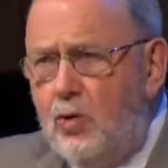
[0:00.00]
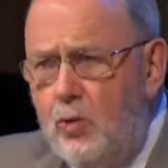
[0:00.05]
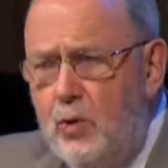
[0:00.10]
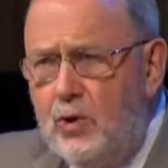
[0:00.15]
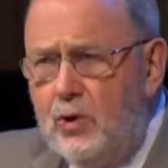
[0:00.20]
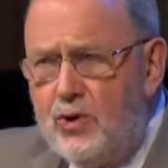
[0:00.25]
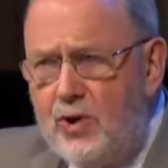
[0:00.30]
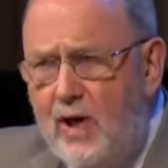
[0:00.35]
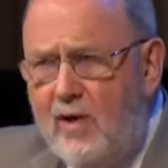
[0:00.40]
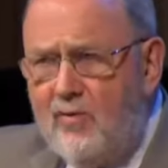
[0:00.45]

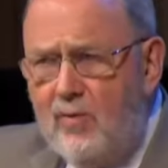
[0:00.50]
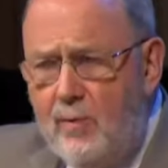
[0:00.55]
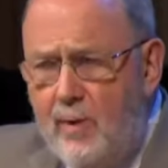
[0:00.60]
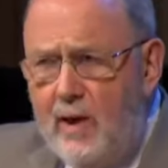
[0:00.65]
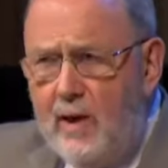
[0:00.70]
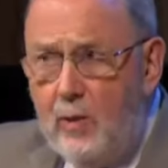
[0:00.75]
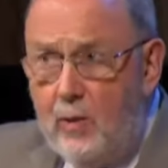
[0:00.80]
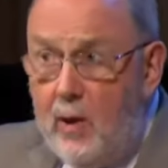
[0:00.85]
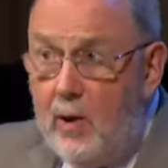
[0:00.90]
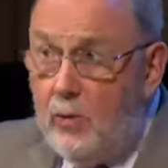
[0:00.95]
will save them
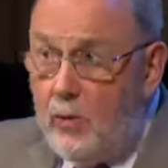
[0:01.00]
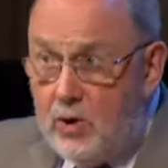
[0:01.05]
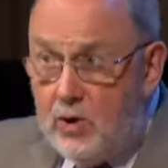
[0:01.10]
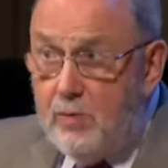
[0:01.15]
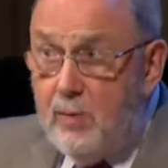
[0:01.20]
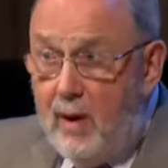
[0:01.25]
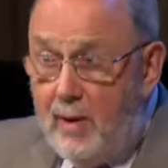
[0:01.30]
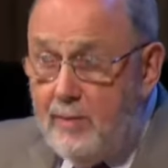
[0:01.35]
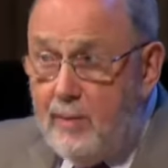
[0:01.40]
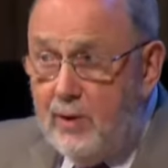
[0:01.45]
anyway,
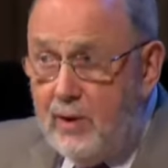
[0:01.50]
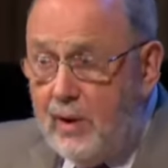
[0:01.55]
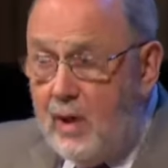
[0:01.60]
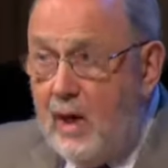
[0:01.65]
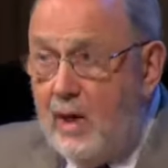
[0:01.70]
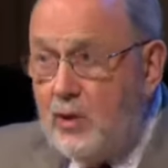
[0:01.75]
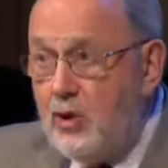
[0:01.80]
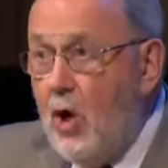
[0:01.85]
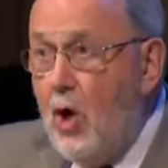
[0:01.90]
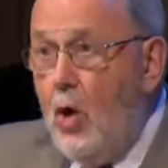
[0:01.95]
which might be the
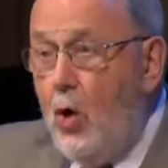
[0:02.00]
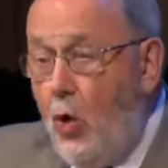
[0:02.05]
case,